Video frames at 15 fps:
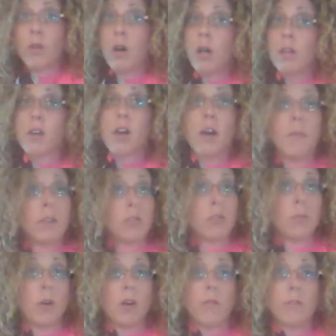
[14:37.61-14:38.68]
all the comments
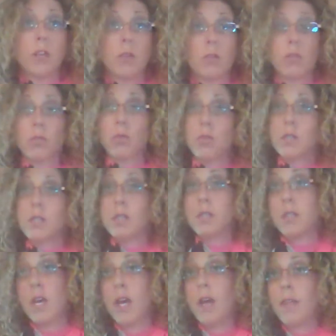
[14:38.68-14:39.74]
from all of the other
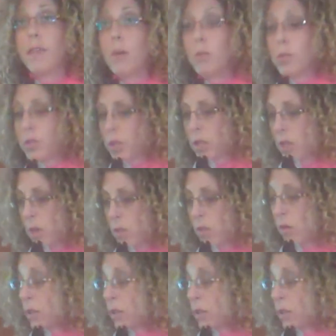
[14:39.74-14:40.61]
sources that were secured